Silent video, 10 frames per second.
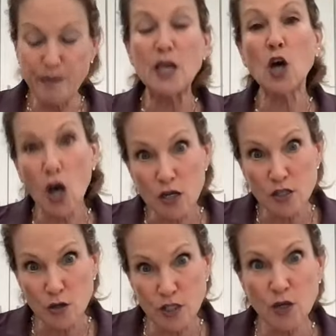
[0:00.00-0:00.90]

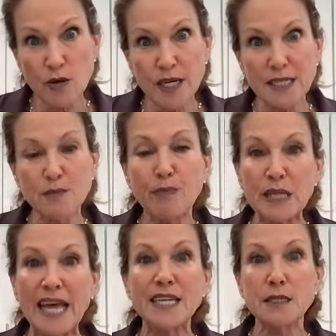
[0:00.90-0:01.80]
because those ingredients
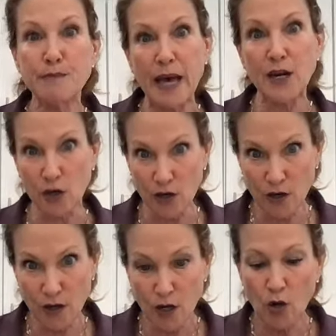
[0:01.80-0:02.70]
blend
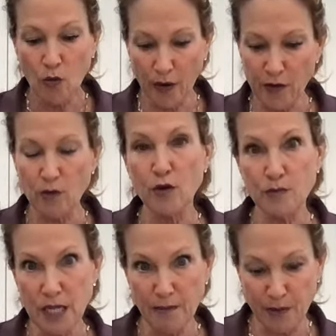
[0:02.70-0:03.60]
better when they're
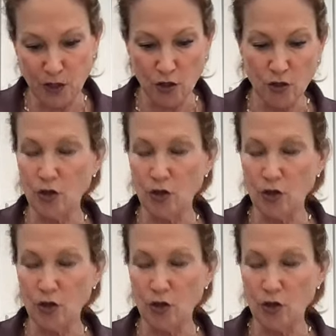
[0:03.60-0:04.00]
room temperature.